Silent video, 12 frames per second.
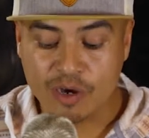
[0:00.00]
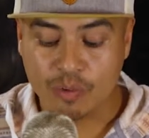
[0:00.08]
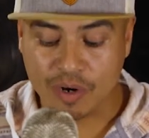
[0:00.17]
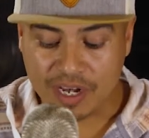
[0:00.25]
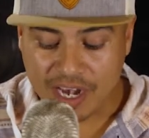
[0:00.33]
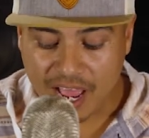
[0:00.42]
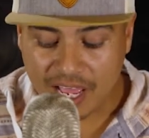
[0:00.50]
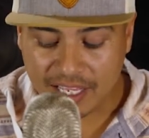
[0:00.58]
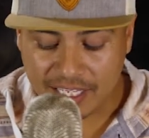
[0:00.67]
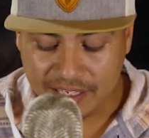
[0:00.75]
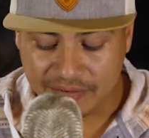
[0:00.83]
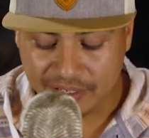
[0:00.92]
would not
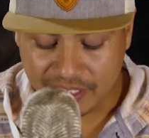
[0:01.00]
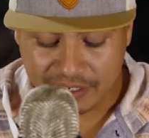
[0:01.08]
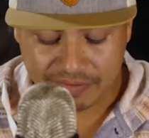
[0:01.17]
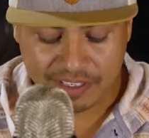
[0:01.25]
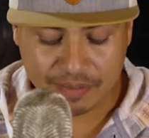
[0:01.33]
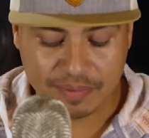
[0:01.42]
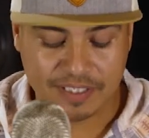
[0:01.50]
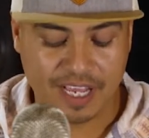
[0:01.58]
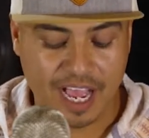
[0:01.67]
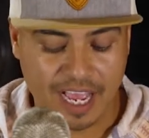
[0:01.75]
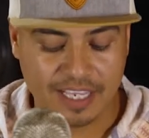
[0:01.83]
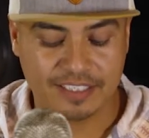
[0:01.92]
even lift up his
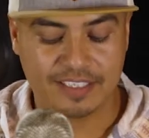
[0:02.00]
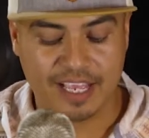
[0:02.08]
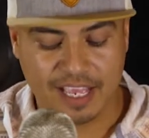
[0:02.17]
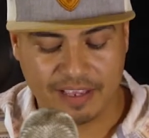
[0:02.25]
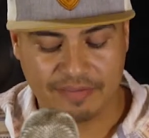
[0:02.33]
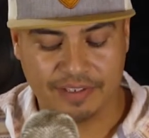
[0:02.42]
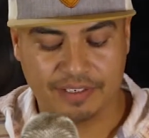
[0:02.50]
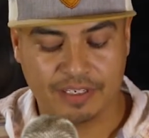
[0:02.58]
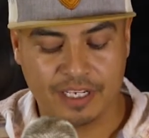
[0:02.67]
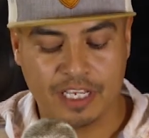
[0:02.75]
eyes to heaven,